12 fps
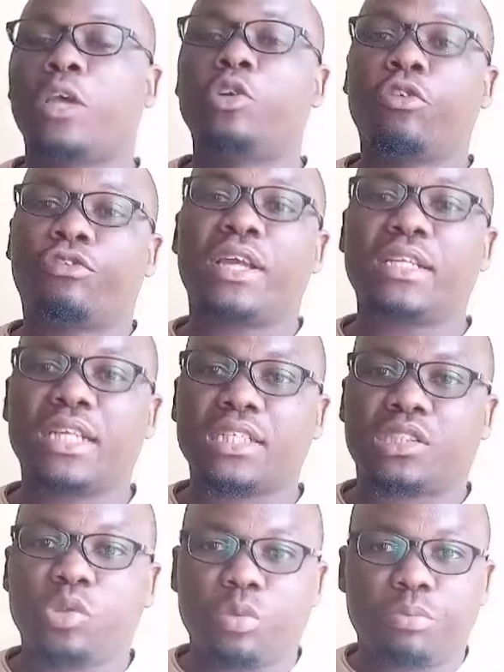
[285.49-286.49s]
you find
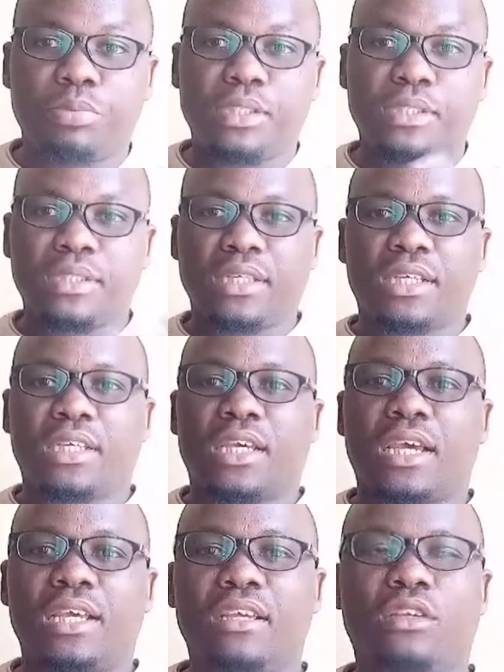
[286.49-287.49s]
that there
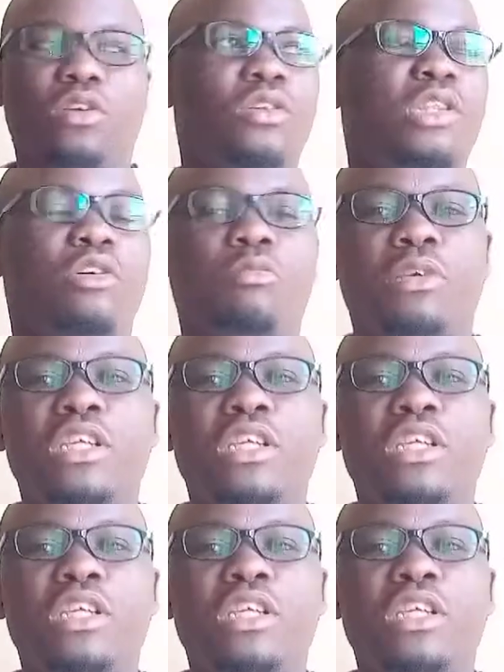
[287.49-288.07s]
will